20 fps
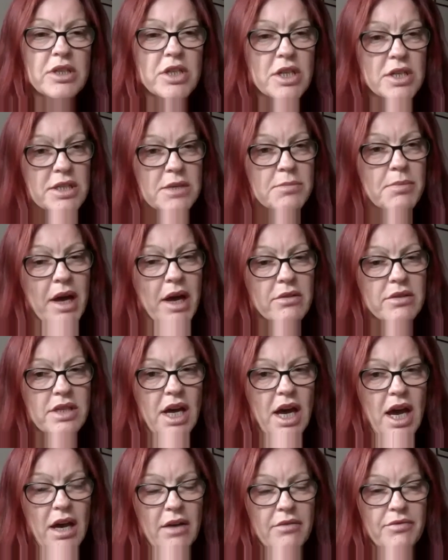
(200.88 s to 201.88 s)
we're just about
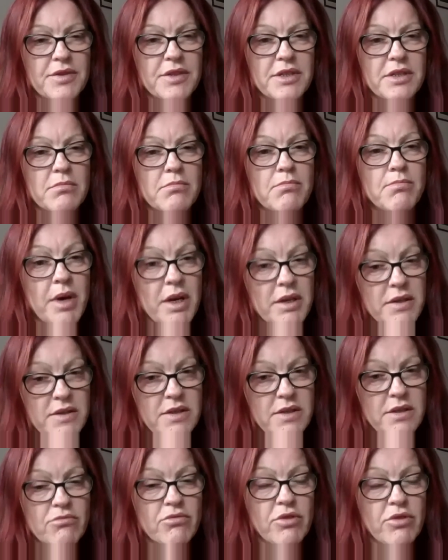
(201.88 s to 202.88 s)
to have some
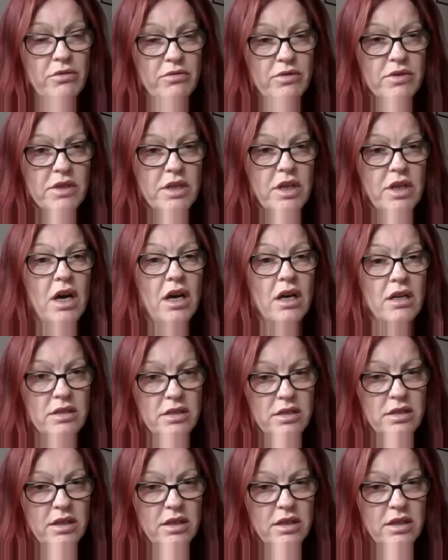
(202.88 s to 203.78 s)
bus routes cut